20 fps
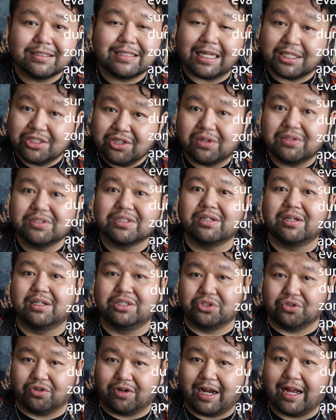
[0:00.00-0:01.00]
that jaw's gonna
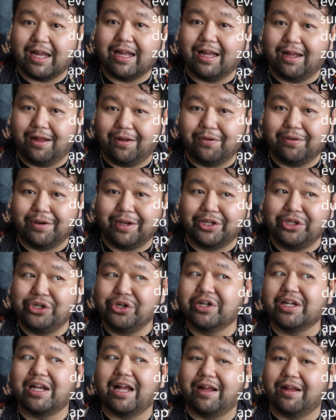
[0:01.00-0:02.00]
dry out and
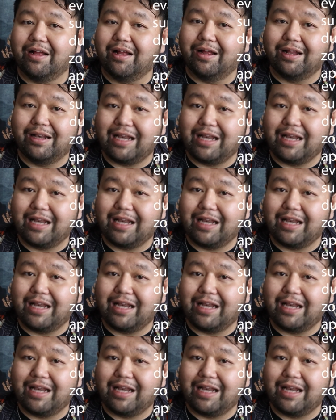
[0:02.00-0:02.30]
you're gonna